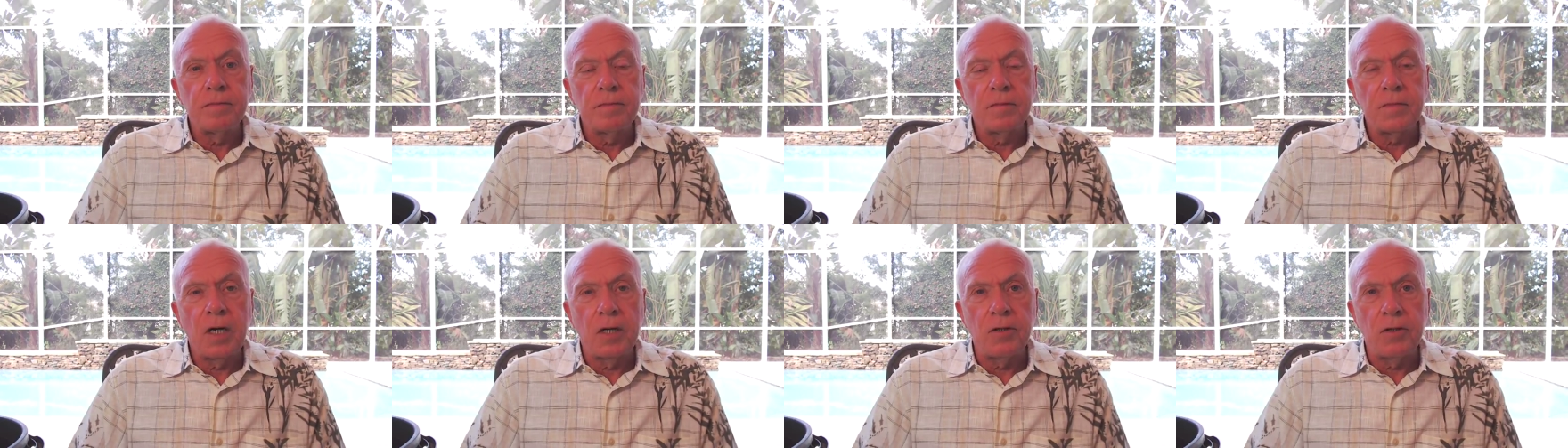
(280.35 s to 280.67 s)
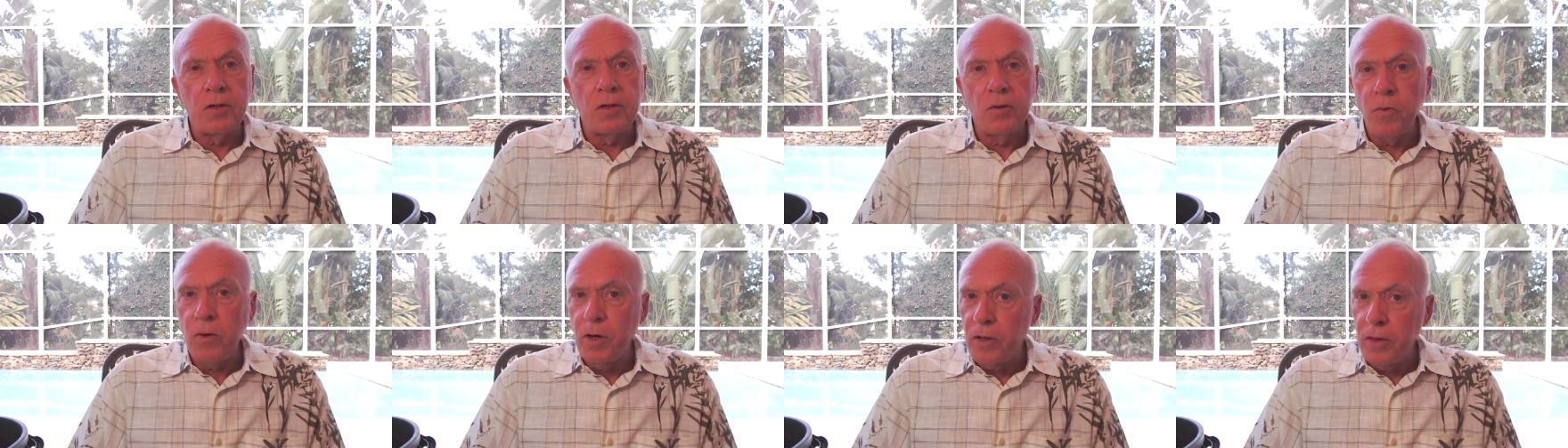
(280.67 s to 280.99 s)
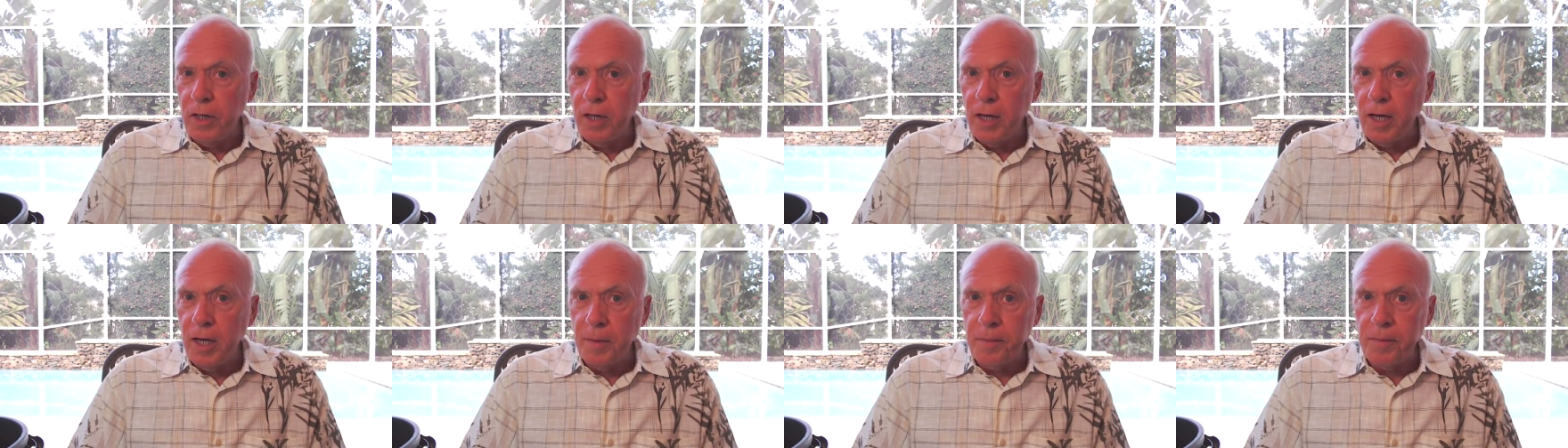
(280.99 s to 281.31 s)
under where
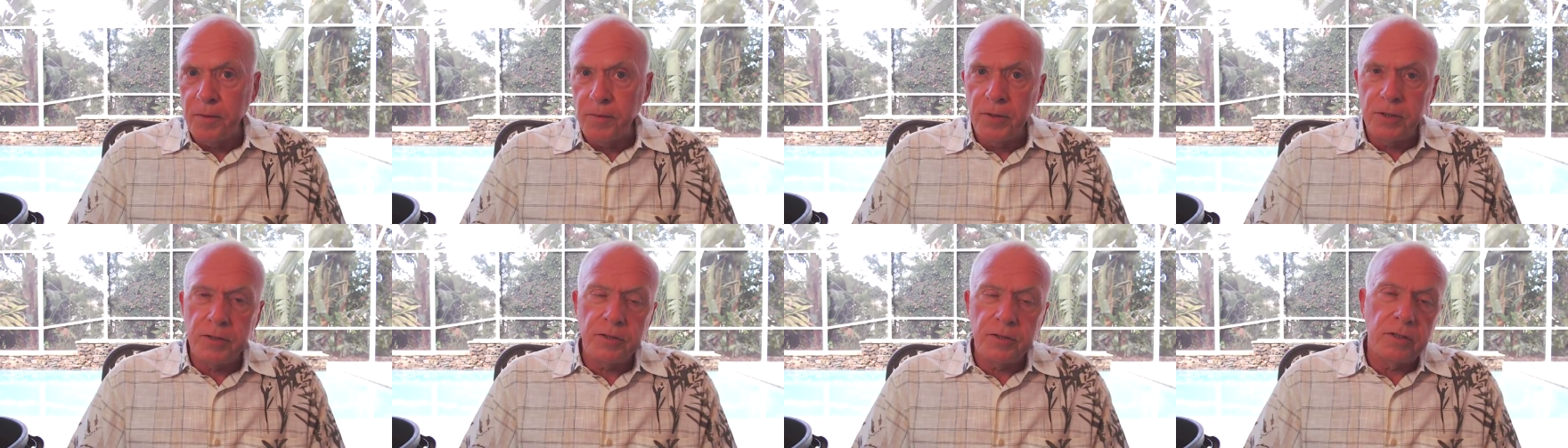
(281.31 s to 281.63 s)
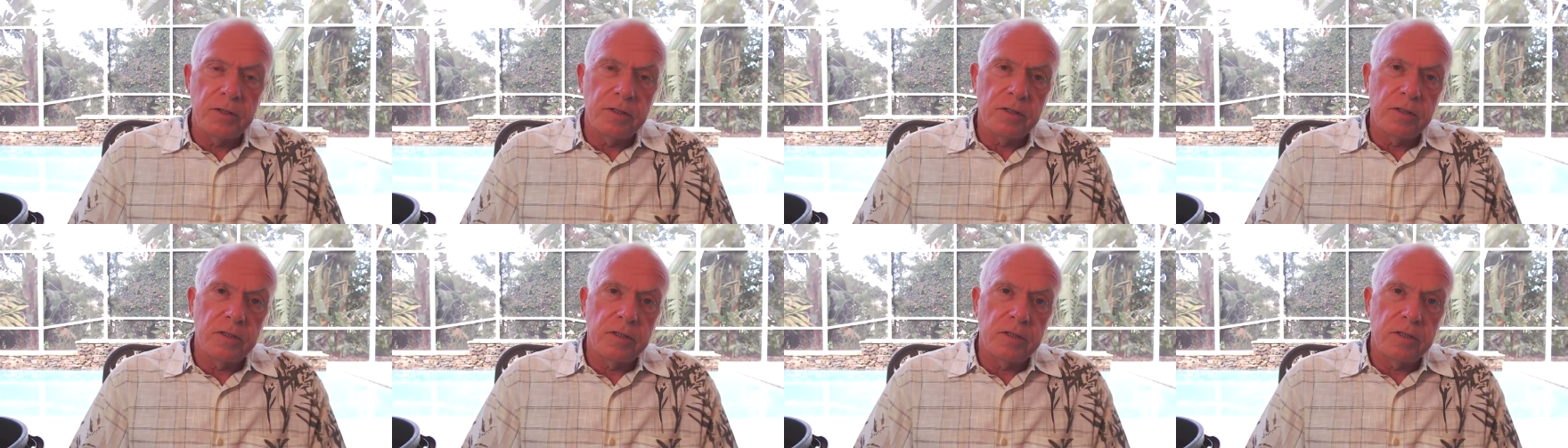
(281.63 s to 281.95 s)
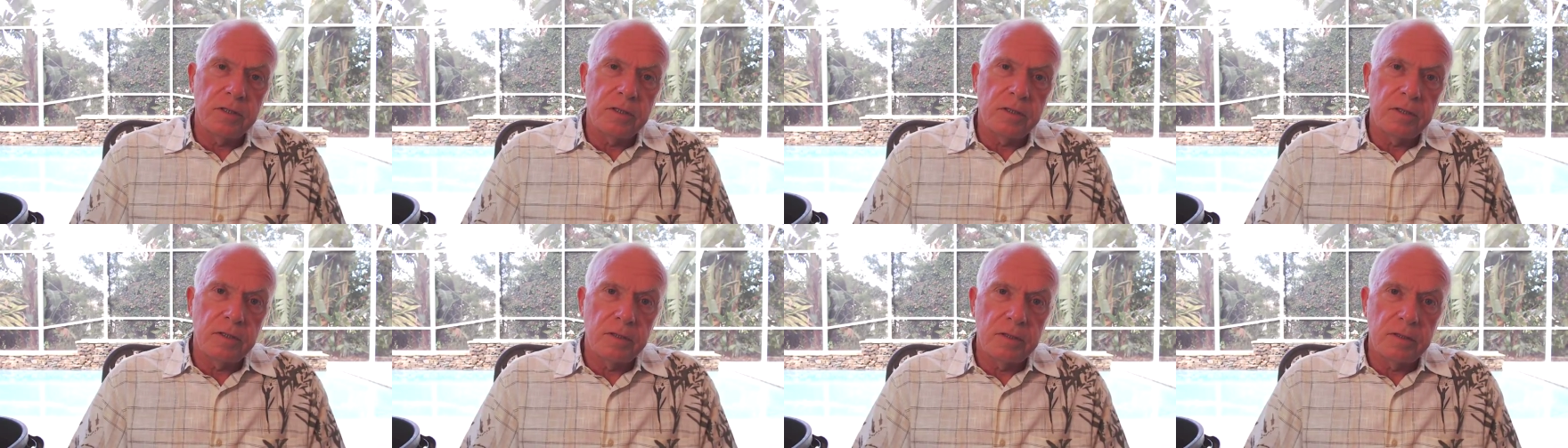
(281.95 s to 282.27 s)
the
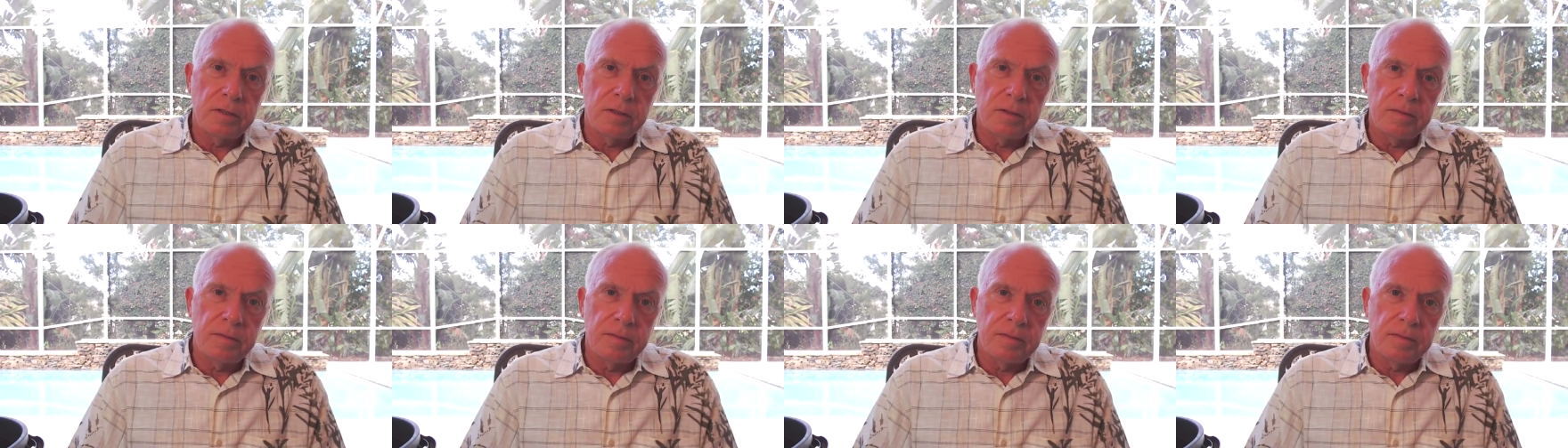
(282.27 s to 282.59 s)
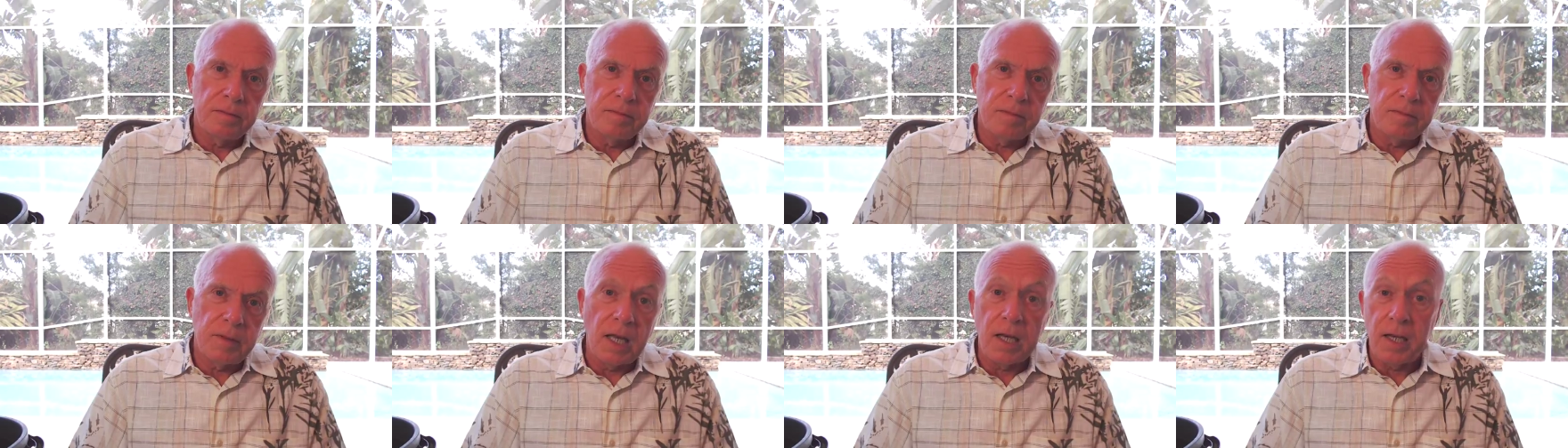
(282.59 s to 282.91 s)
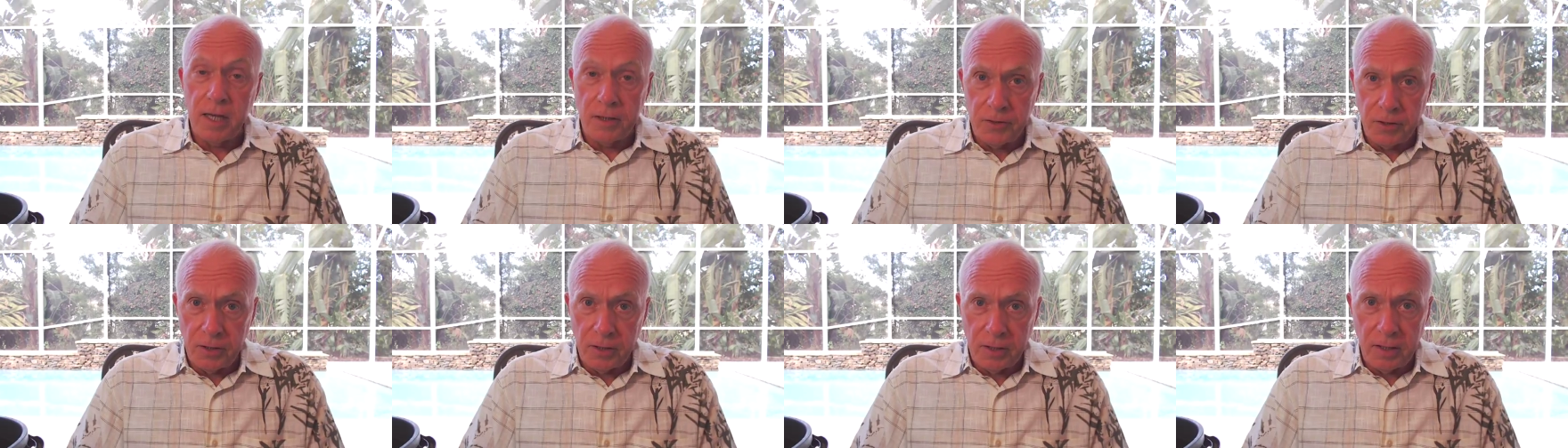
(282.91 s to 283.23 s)
apparitions
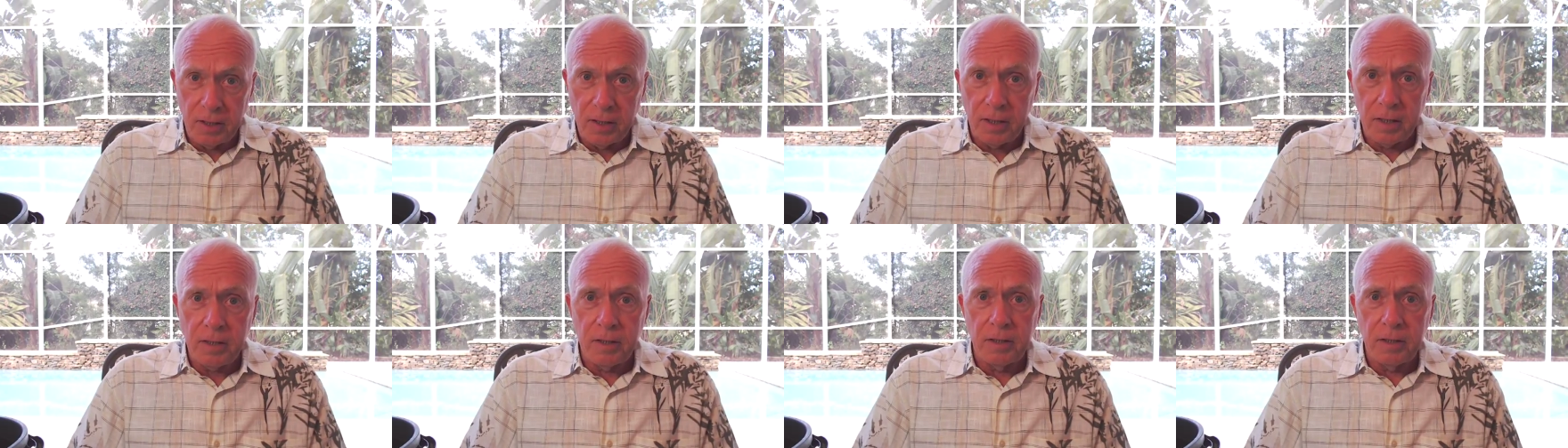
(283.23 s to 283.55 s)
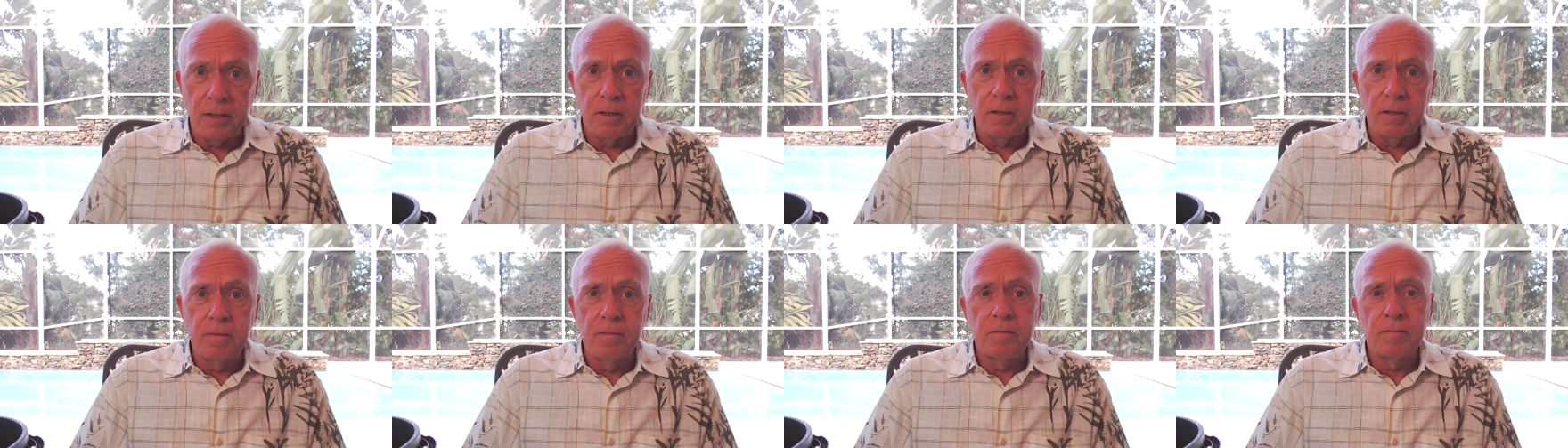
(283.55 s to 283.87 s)
allegedly occurred.